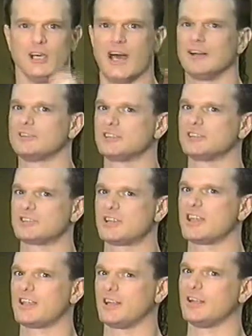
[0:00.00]
I'll just
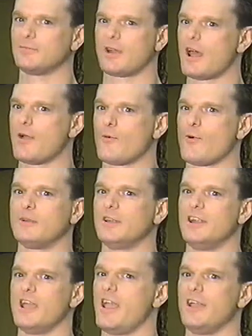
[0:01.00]
take it in, but I won't
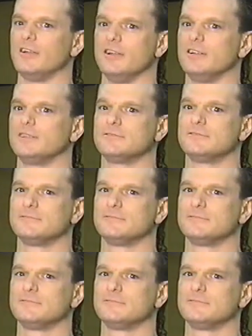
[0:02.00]
inhale it.